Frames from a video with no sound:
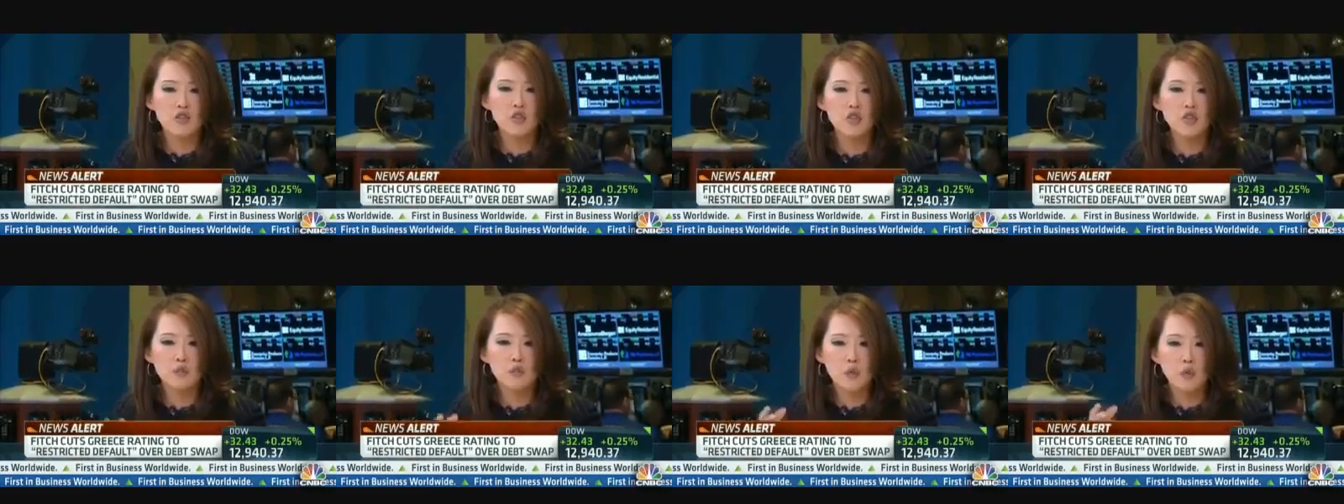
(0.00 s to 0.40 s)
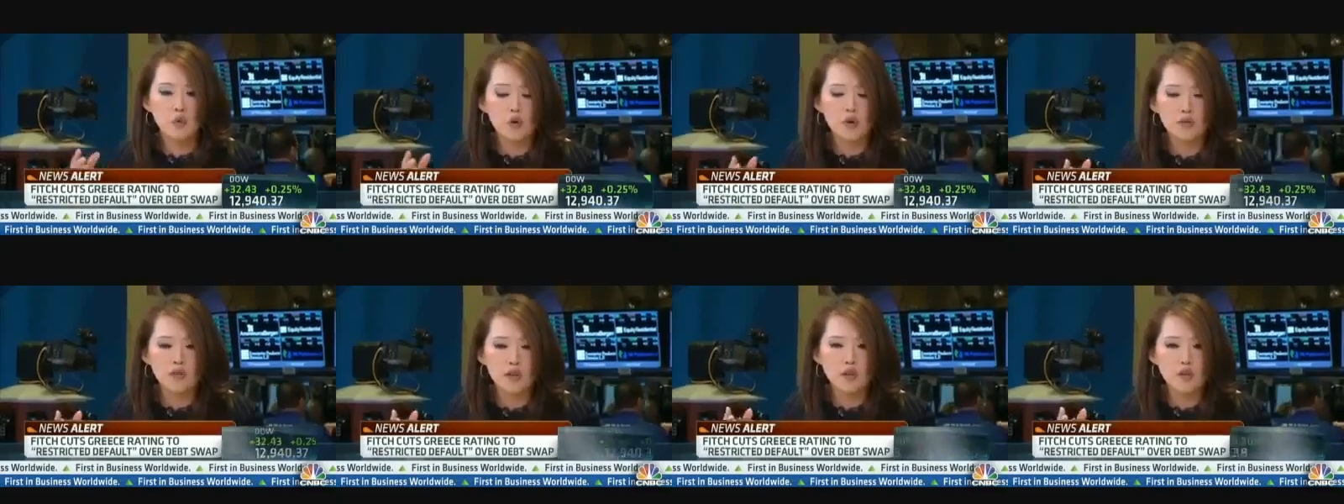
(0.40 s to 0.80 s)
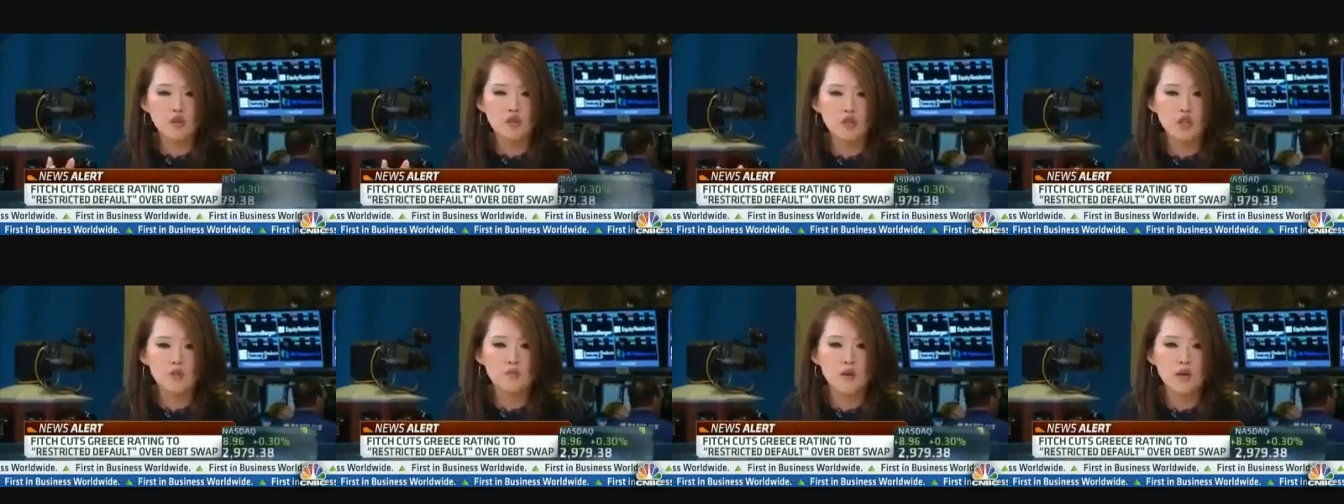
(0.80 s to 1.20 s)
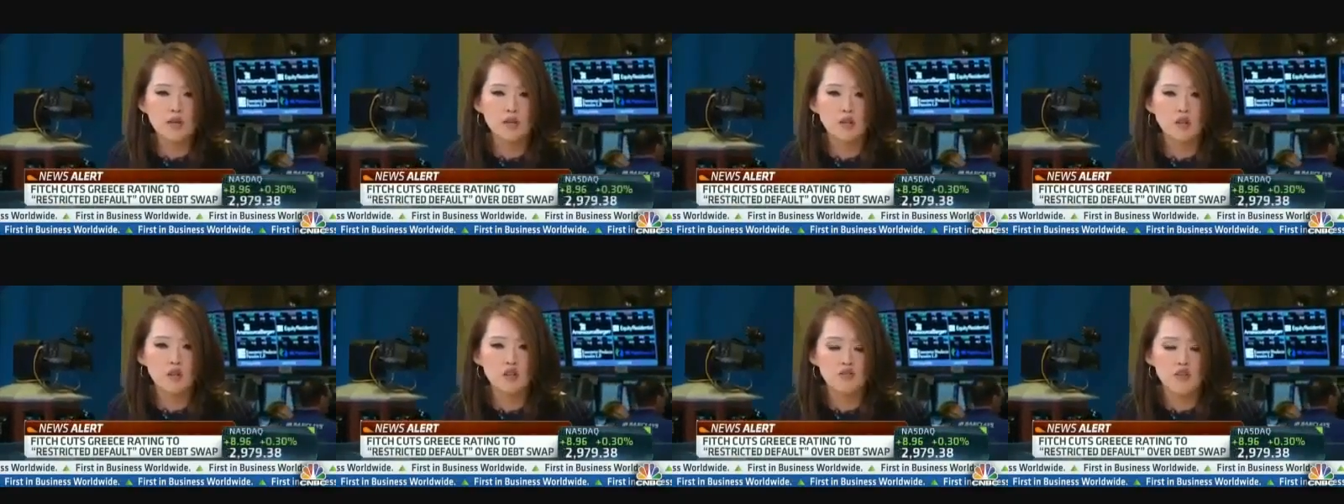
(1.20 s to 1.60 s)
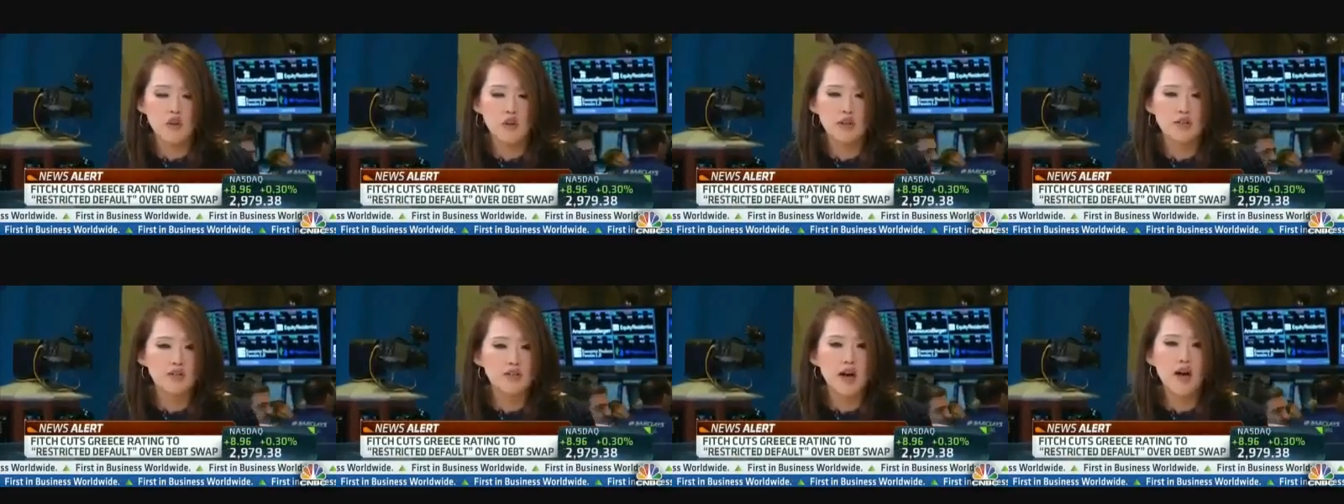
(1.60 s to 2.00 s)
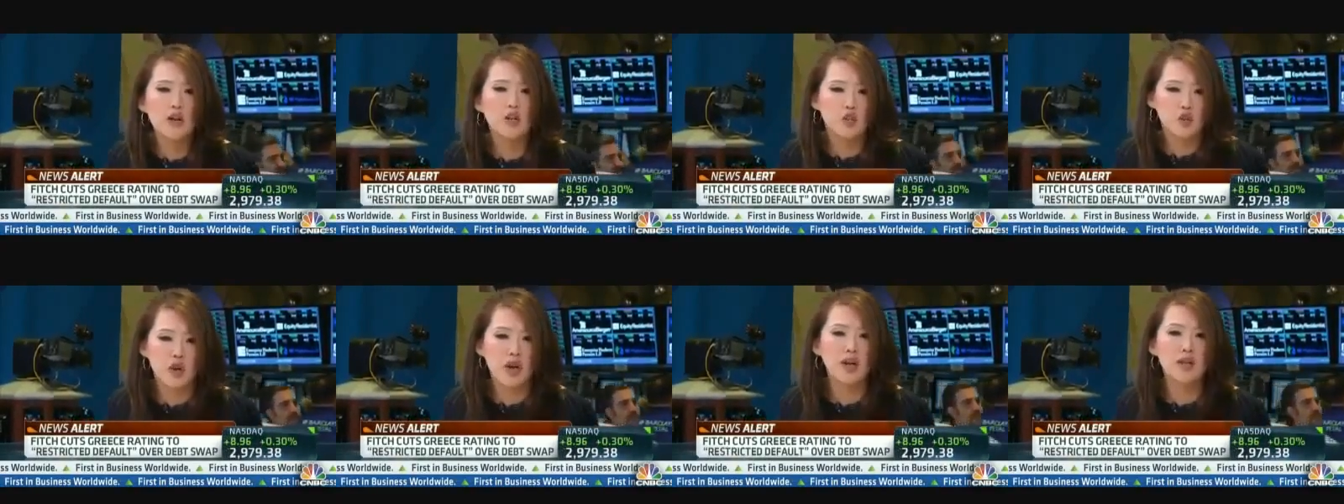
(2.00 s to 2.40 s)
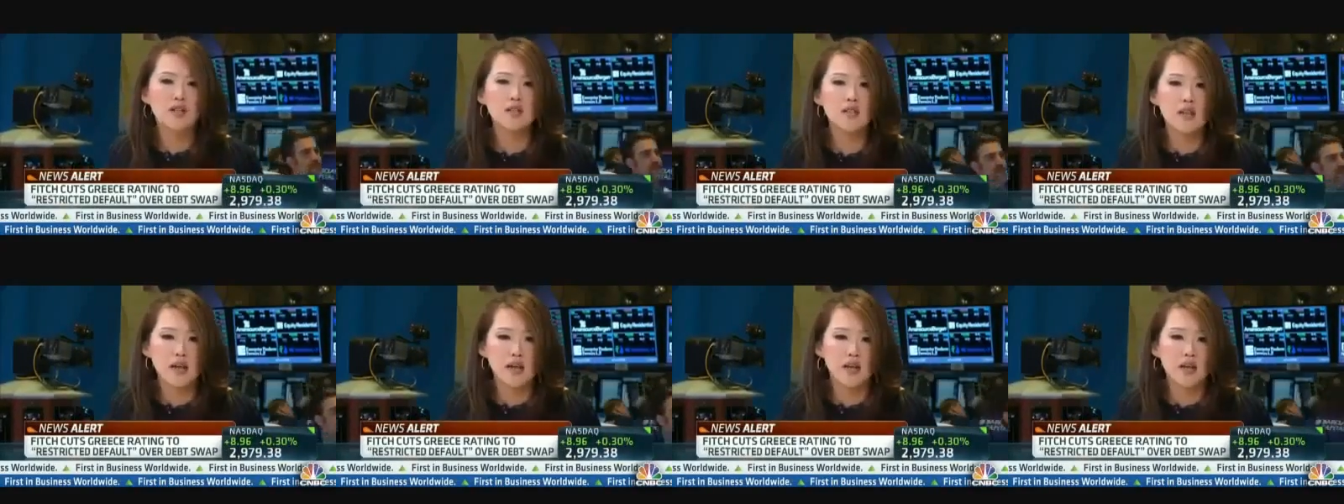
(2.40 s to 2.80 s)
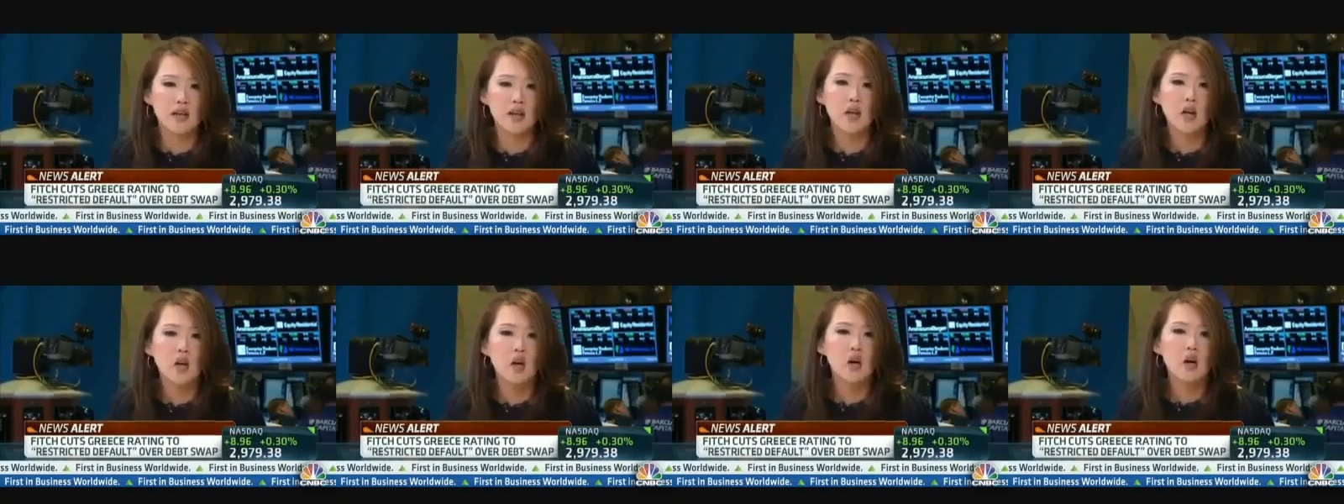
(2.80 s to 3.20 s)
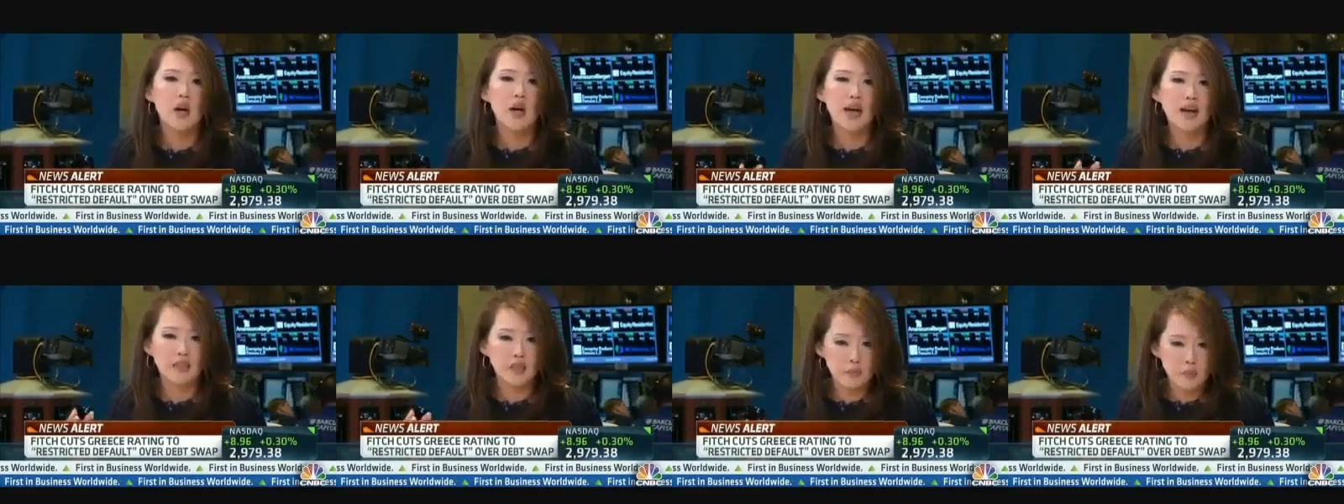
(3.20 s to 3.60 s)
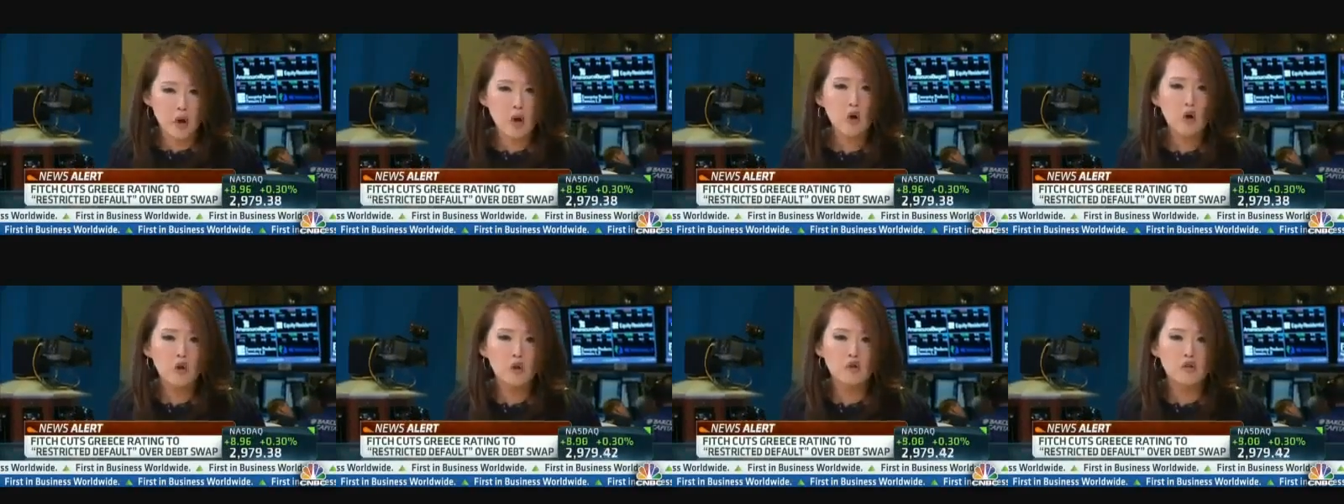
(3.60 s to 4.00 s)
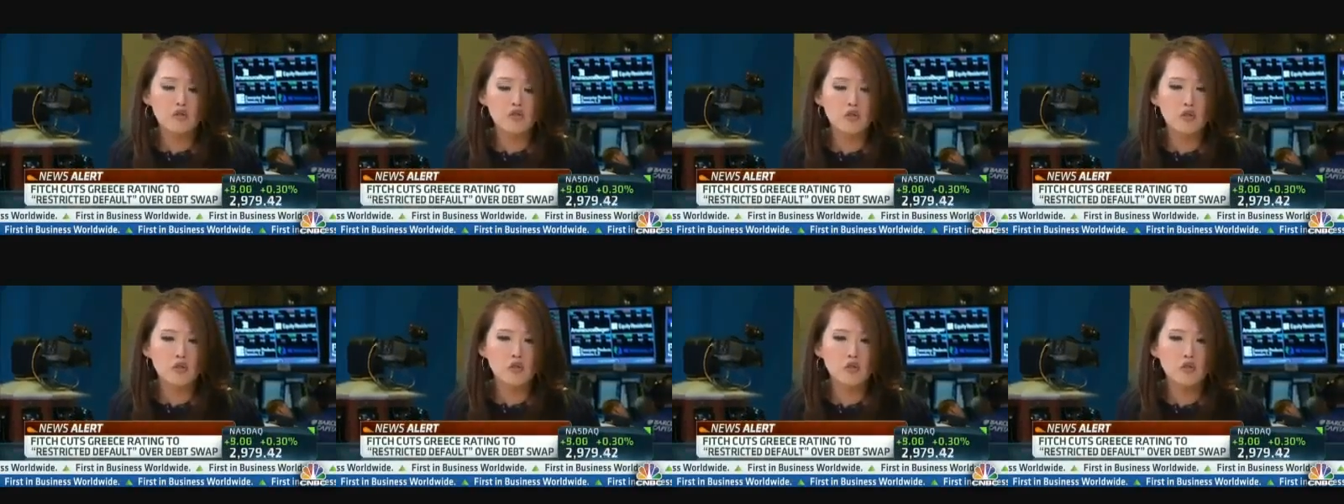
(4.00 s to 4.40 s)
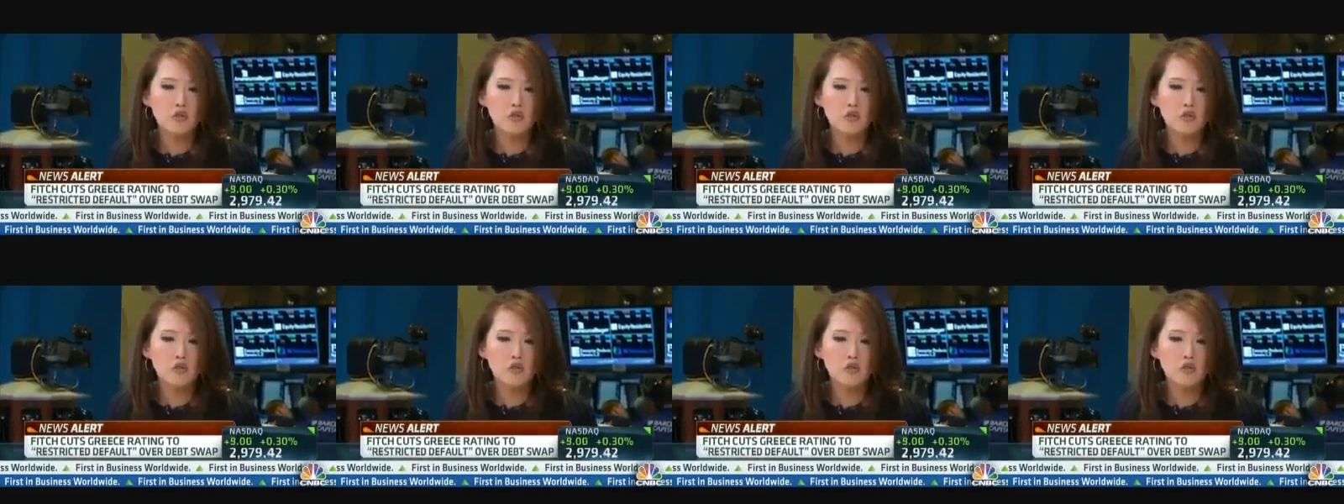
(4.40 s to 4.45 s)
the support that you see among the youth vote is not translating at the polls.